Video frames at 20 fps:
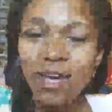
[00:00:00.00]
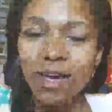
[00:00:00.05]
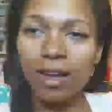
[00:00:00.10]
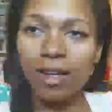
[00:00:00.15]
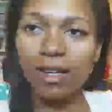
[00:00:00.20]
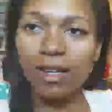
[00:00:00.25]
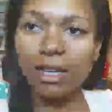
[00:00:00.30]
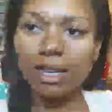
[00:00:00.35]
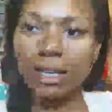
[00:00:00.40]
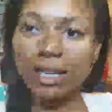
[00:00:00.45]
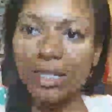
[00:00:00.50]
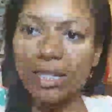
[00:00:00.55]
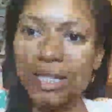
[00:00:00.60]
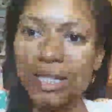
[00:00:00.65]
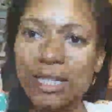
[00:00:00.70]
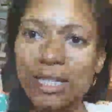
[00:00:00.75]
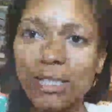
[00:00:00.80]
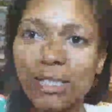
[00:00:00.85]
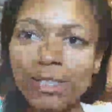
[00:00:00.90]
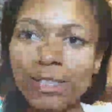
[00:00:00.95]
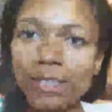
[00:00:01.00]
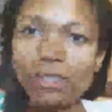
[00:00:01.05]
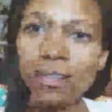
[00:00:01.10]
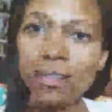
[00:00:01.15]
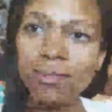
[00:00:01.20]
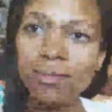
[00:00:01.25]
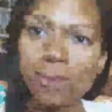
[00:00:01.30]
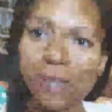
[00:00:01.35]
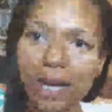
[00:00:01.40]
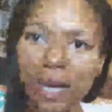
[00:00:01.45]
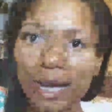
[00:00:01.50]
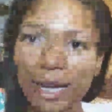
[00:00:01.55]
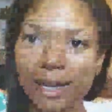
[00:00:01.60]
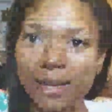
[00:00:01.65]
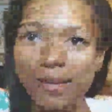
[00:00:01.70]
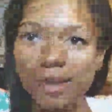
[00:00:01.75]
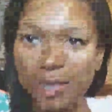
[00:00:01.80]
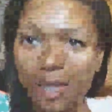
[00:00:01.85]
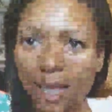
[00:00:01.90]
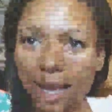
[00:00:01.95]
Awesome. I
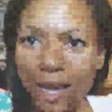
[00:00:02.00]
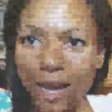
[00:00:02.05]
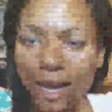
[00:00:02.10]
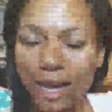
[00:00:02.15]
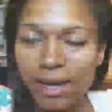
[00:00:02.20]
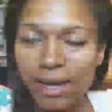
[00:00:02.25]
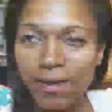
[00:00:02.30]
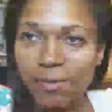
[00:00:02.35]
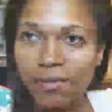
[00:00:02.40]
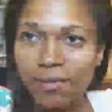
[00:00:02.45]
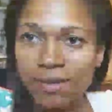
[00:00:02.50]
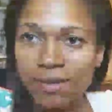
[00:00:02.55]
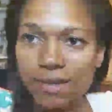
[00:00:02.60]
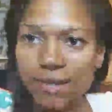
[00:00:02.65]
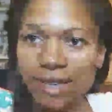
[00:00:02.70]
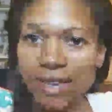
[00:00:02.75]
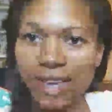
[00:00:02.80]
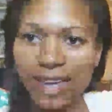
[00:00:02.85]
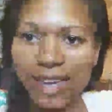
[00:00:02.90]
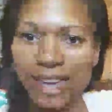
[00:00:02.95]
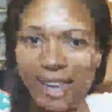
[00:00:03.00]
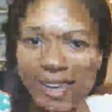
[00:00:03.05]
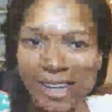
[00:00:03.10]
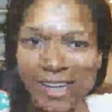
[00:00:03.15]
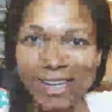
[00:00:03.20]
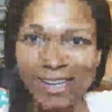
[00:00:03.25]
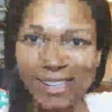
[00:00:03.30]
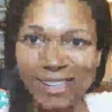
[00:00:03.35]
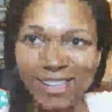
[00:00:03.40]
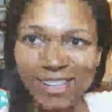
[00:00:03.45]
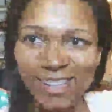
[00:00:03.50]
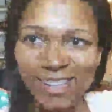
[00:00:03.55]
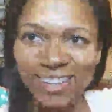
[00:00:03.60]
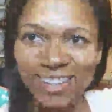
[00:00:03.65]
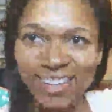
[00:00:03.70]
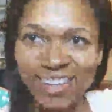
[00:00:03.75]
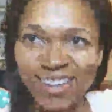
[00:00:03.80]
am live and